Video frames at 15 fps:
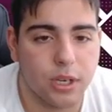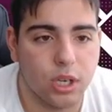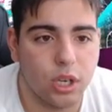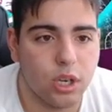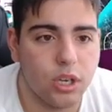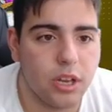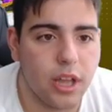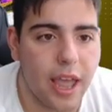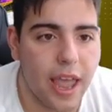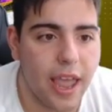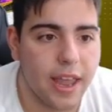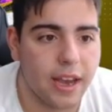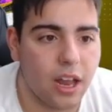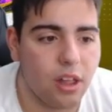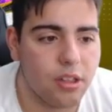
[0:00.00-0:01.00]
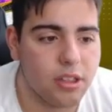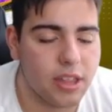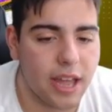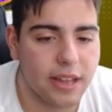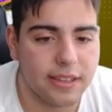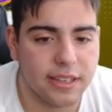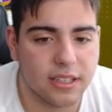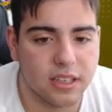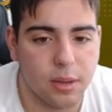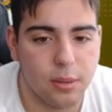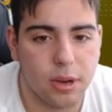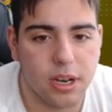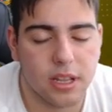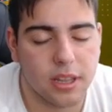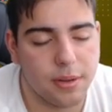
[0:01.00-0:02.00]
good. And not only that, the
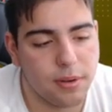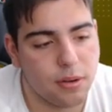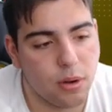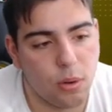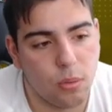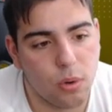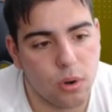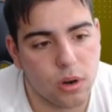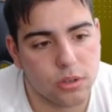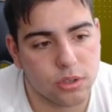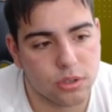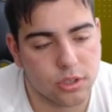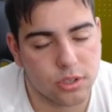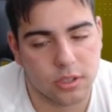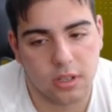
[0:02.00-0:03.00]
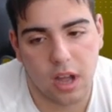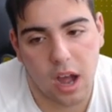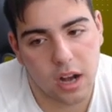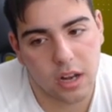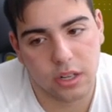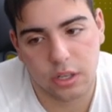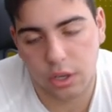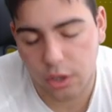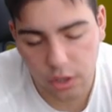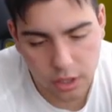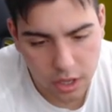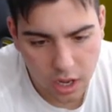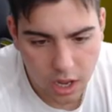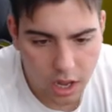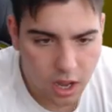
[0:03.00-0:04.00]
unlimited and limited rewards are just not
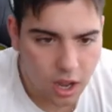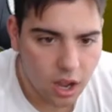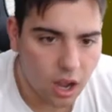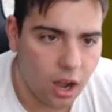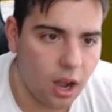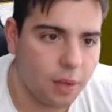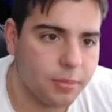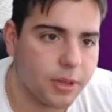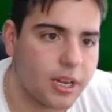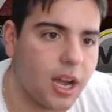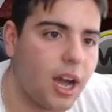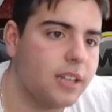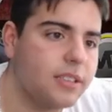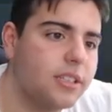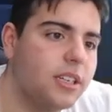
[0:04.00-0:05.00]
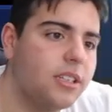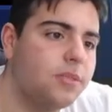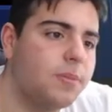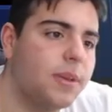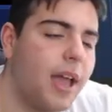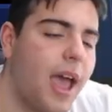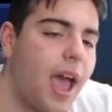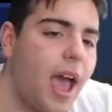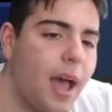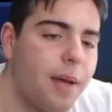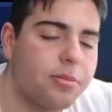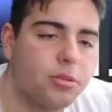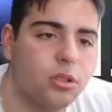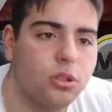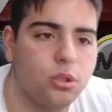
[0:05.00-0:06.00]
good. The content has been
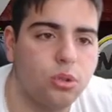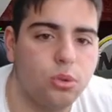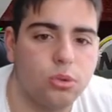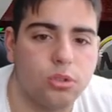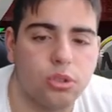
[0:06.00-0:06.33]
absolute